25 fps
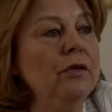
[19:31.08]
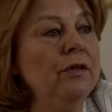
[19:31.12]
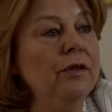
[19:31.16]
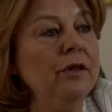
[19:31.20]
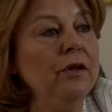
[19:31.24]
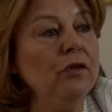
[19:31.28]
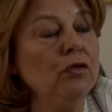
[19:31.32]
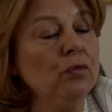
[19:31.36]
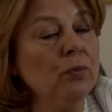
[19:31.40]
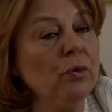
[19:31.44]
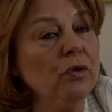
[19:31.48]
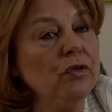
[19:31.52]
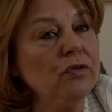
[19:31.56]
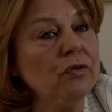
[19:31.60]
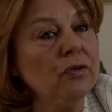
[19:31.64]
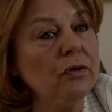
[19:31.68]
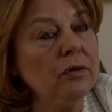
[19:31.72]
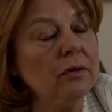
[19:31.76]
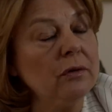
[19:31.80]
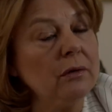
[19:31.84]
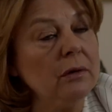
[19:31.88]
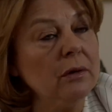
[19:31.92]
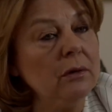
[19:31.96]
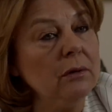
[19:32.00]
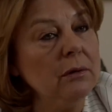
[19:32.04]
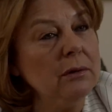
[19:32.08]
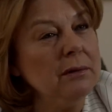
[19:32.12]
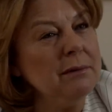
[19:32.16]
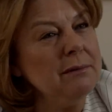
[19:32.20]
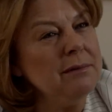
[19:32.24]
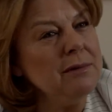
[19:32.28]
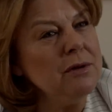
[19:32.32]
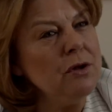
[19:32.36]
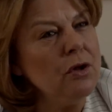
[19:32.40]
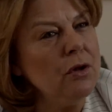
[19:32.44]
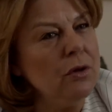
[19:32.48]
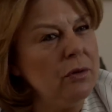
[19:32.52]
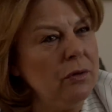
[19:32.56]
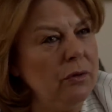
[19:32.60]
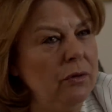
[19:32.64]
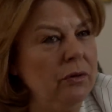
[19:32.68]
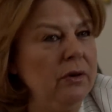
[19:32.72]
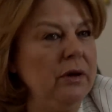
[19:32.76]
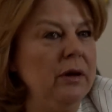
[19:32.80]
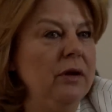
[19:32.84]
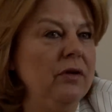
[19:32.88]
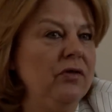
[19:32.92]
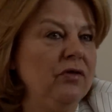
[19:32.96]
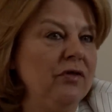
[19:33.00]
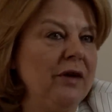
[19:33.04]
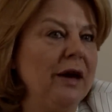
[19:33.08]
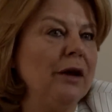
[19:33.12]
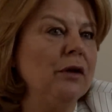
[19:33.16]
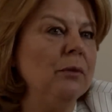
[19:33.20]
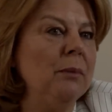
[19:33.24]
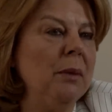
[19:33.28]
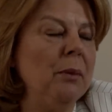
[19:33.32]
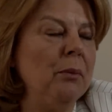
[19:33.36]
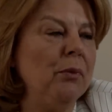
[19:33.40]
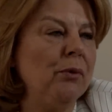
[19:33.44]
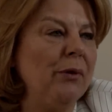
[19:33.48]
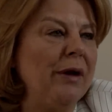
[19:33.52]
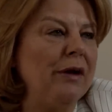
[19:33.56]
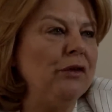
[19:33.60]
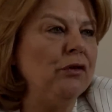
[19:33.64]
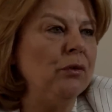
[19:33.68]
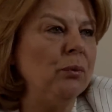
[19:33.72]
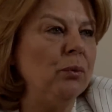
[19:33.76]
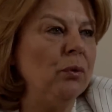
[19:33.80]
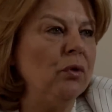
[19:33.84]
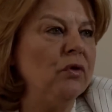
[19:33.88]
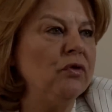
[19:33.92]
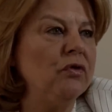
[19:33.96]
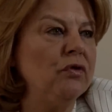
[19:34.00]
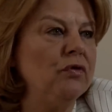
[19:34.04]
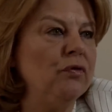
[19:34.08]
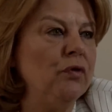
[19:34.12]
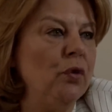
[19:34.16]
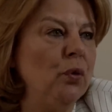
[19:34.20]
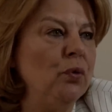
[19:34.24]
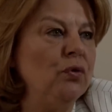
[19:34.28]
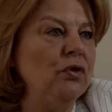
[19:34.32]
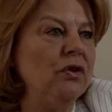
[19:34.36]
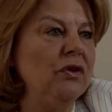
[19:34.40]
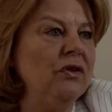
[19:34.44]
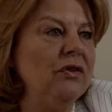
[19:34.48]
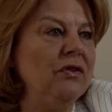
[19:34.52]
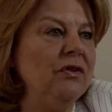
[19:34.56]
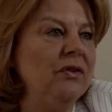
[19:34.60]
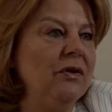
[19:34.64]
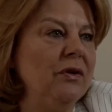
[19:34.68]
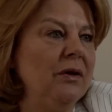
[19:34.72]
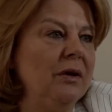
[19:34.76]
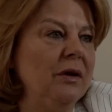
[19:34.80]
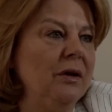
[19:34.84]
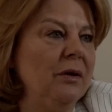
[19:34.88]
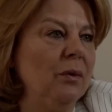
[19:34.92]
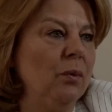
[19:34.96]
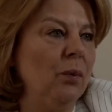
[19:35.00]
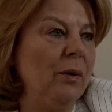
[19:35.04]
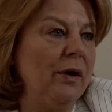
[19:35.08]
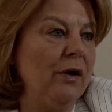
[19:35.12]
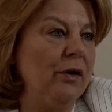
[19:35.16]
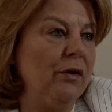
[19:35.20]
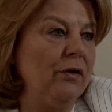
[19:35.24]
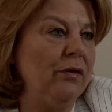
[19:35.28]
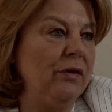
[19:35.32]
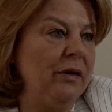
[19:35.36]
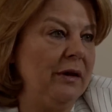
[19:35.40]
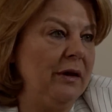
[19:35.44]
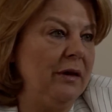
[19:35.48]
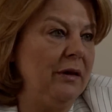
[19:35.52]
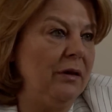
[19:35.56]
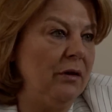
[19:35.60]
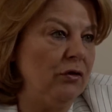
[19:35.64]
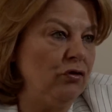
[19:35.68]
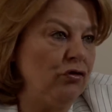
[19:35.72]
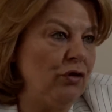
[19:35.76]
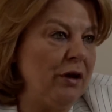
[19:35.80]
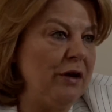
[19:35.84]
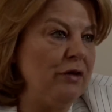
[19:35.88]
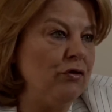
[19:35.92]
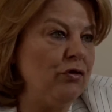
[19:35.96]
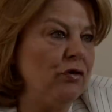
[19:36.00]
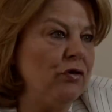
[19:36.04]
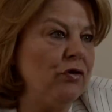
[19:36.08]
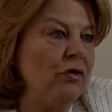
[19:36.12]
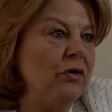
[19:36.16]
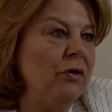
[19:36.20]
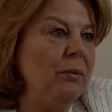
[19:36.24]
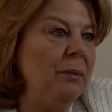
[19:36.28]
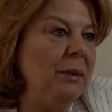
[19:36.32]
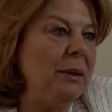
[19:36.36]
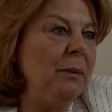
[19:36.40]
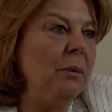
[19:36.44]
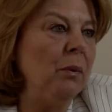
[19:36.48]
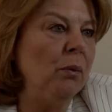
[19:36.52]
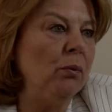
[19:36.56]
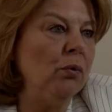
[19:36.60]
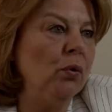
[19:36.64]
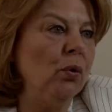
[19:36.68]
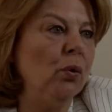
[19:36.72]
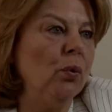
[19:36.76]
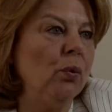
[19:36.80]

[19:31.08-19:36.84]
This was the second memorandum was voted uh, where the, the changes in the minimum mm -hmm.